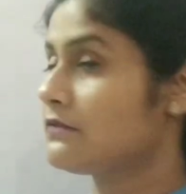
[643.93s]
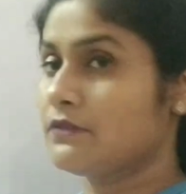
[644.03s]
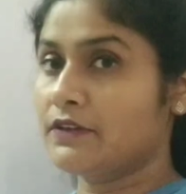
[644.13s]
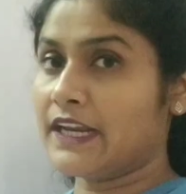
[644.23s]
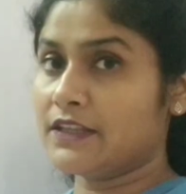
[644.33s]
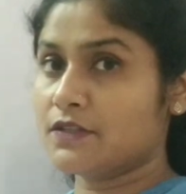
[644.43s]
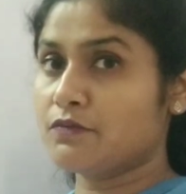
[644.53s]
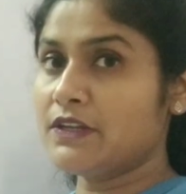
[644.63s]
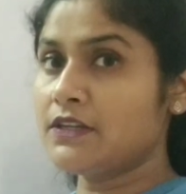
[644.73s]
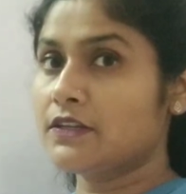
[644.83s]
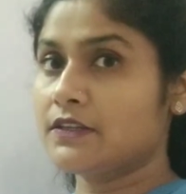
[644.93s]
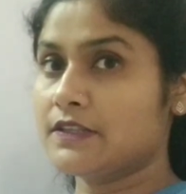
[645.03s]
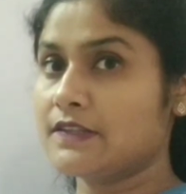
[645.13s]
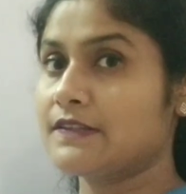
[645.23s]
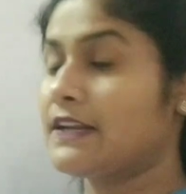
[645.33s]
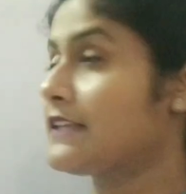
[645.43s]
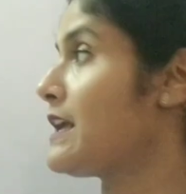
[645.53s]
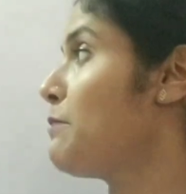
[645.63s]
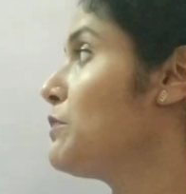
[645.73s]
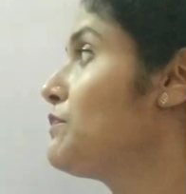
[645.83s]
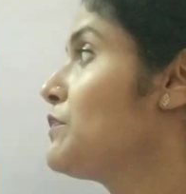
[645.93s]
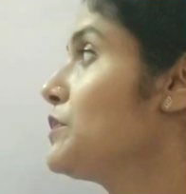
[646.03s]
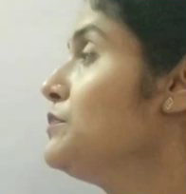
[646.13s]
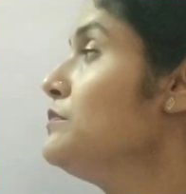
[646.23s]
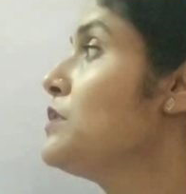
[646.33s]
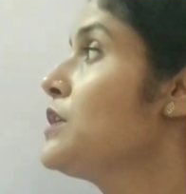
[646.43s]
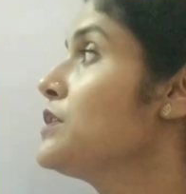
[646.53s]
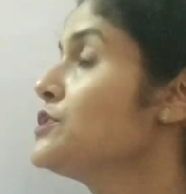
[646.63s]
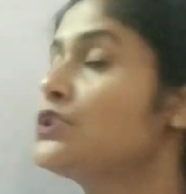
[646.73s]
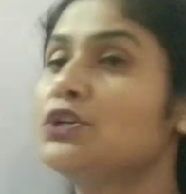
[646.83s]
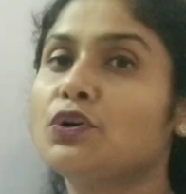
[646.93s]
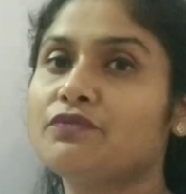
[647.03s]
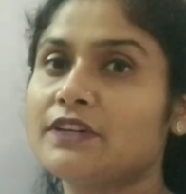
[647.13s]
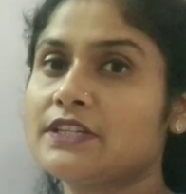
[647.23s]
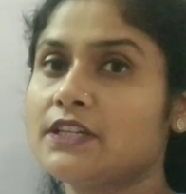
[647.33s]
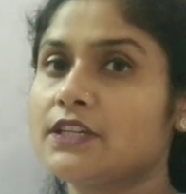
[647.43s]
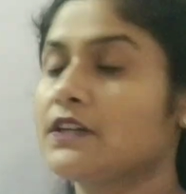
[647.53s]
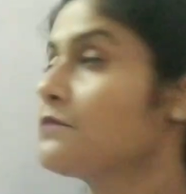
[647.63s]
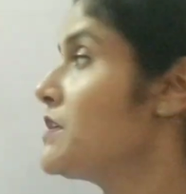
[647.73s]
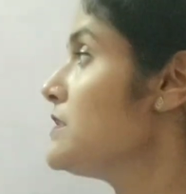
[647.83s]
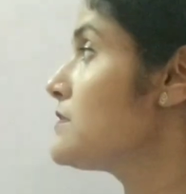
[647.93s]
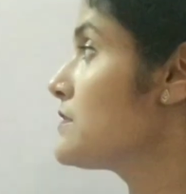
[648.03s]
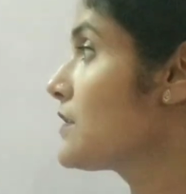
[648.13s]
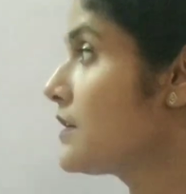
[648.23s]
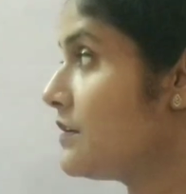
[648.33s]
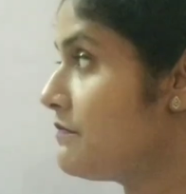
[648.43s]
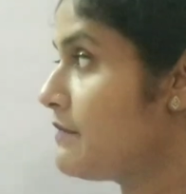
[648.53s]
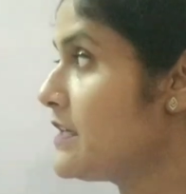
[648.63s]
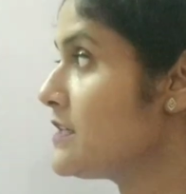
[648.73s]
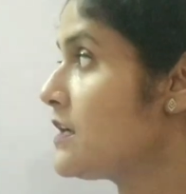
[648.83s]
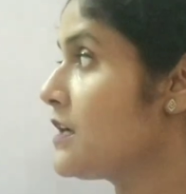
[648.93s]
Look at this one. This is an example for you. GOVT here means government.